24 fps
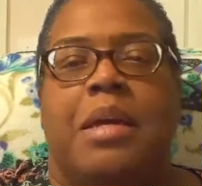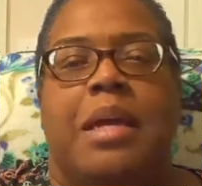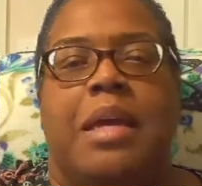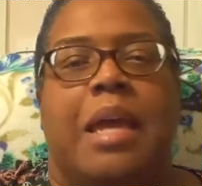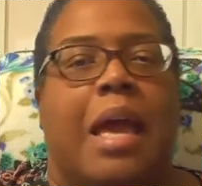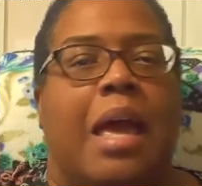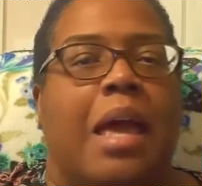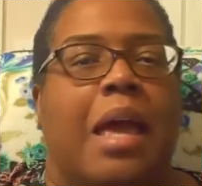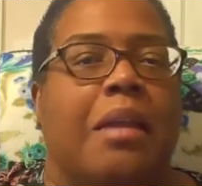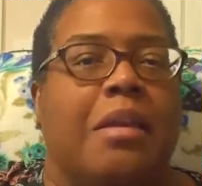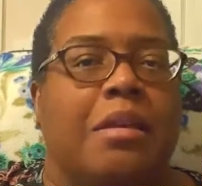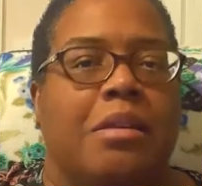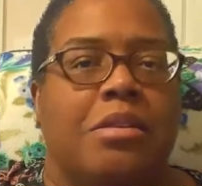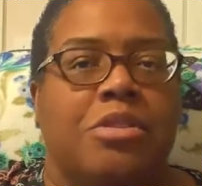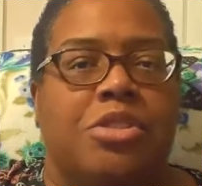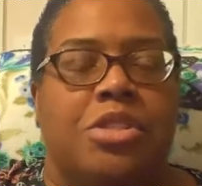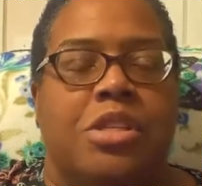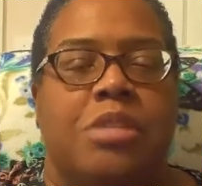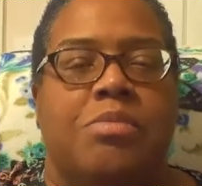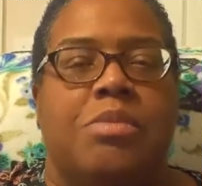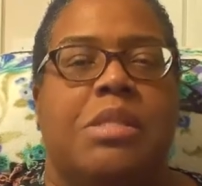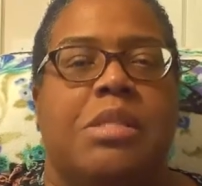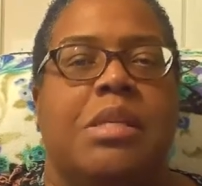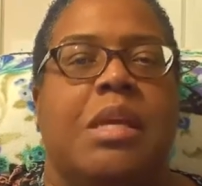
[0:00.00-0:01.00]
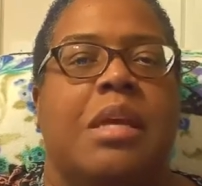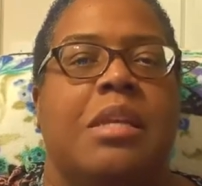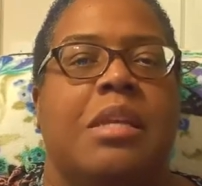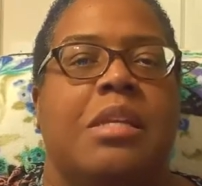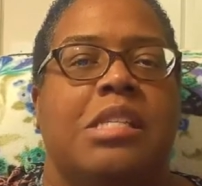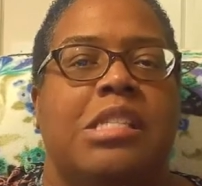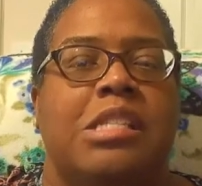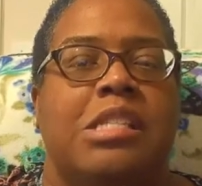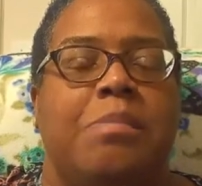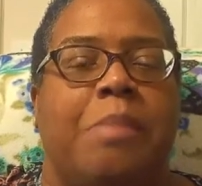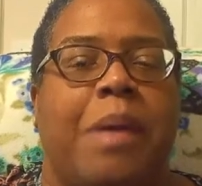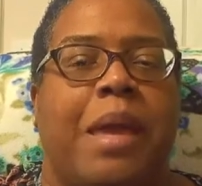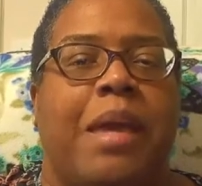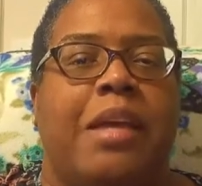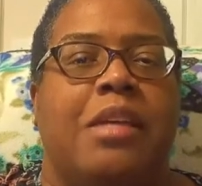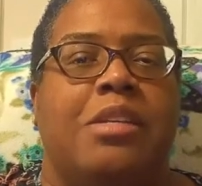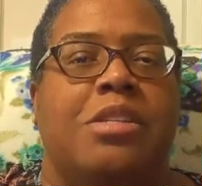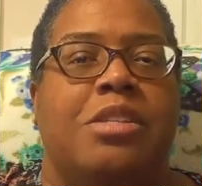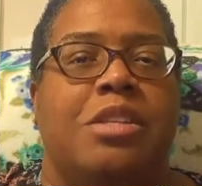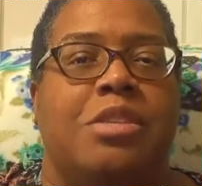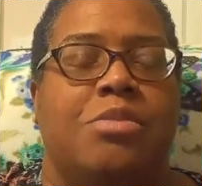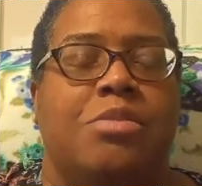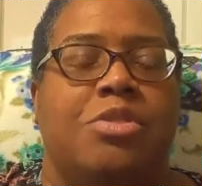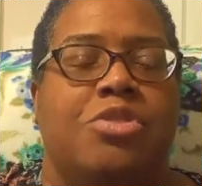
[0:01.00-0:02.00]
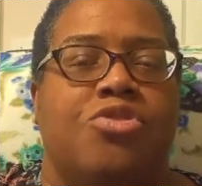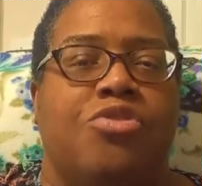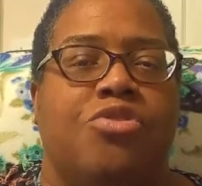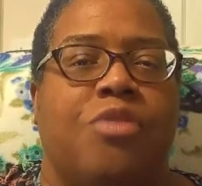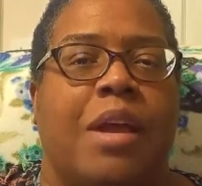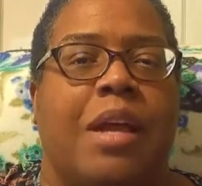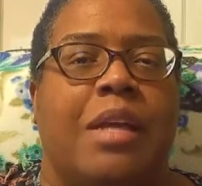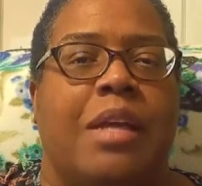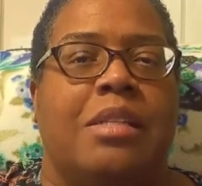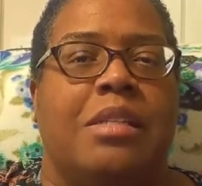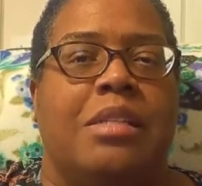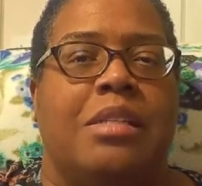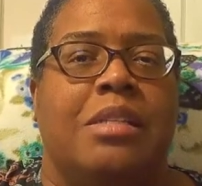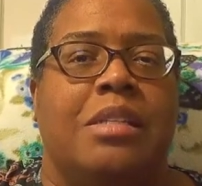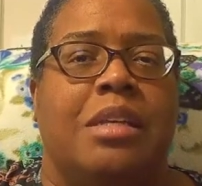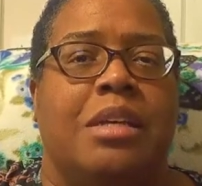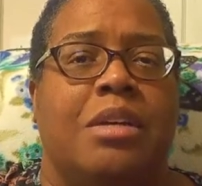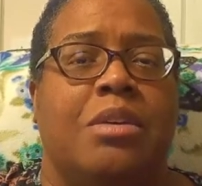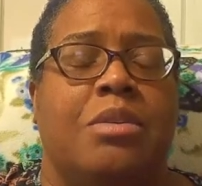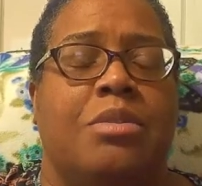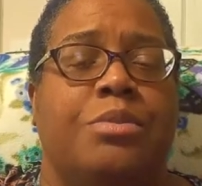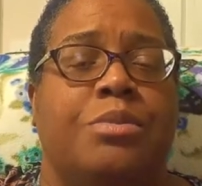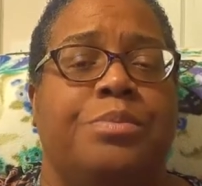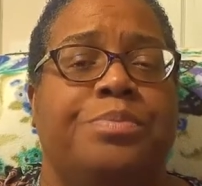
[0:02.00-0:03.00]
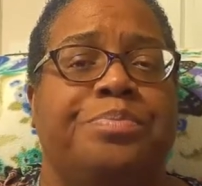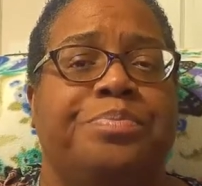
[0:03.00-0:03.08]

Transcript: Kiana. She was in a space, she was trying to deal